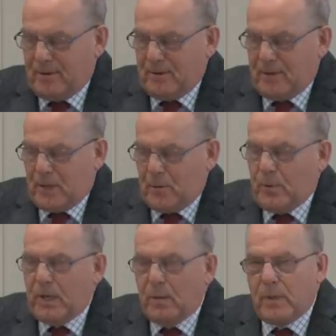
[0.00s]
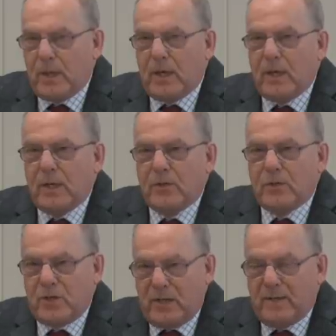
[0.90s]
that we may
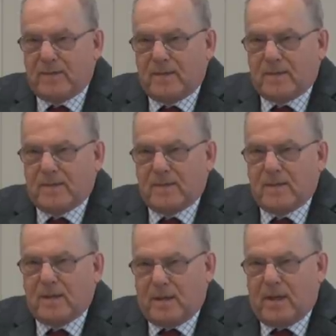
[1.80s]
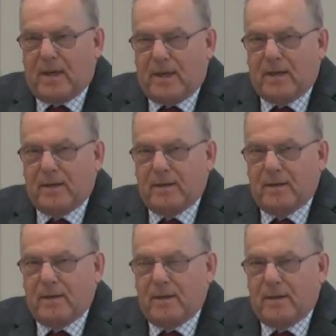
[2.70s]
Jesus gain.
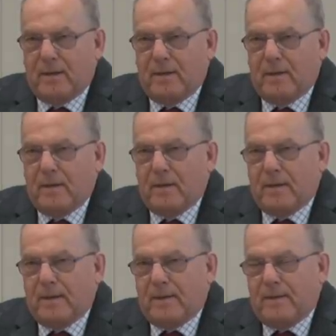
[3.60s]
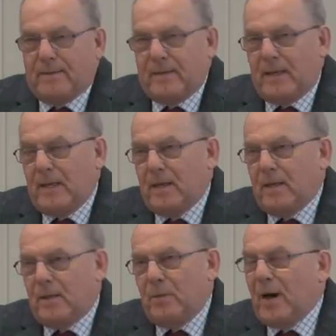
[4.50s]
Amen. You see,
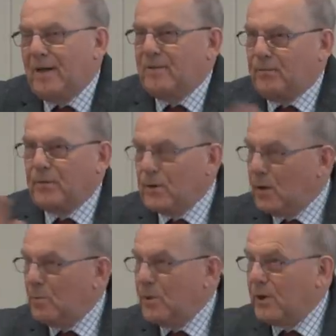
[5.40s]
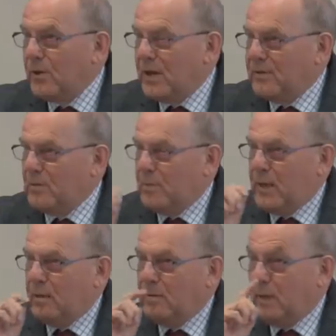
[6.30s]
they might have forgotten what all that's
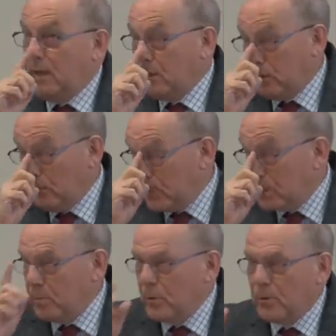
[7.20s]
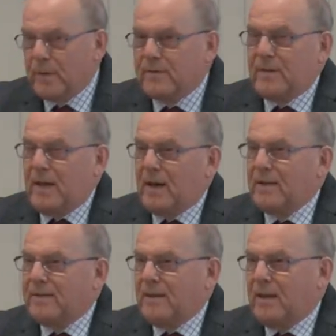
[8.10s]
about. In comfortable
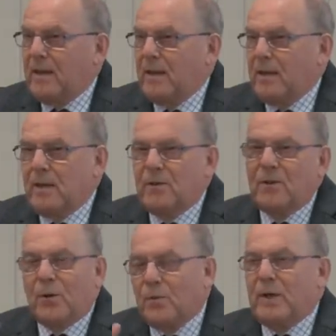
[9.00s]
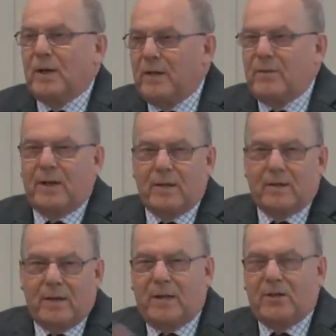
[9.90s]
Christianity, you don't really think
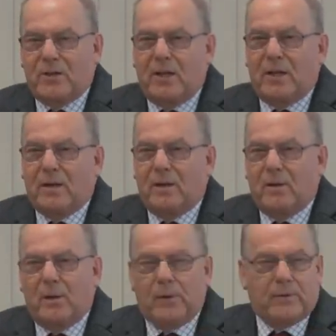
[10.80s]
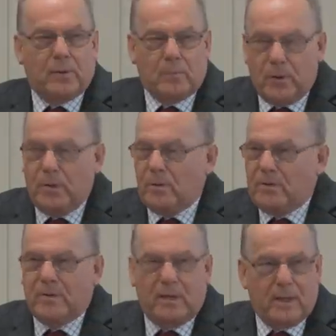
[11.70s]
the next year, oh, it's a wonder we're
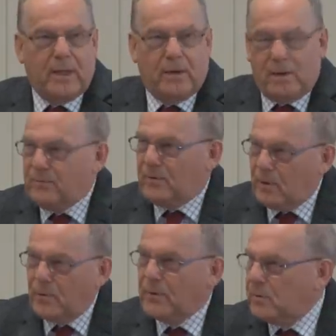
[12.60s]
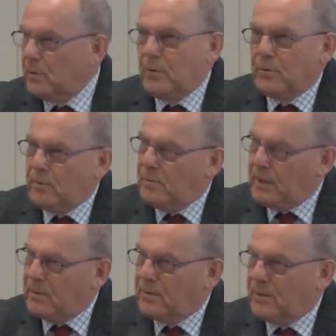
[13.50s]
still here after all the troubles we've
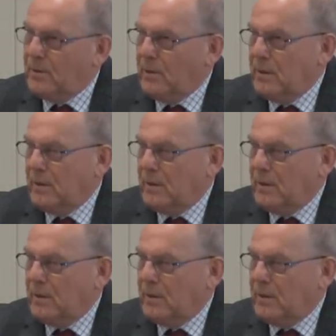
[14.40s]
been through.